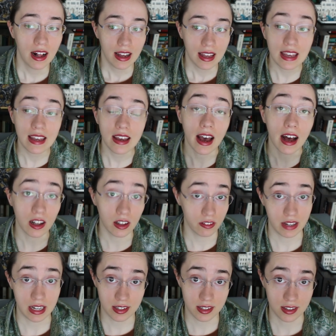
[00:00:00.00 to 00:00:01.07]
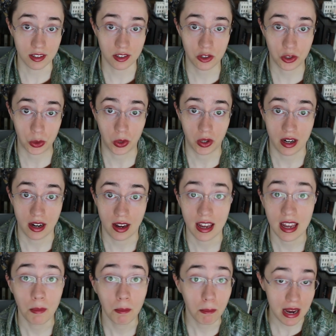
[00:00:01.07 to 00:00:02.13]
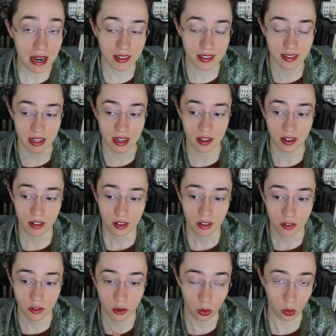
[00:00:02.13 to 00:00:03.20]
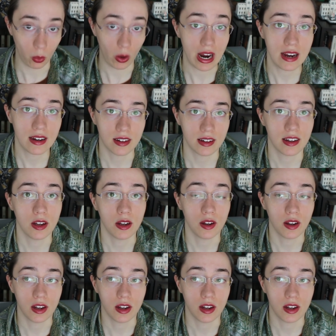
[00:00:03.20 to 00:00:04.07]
He elevates the story, he makes it great, and he,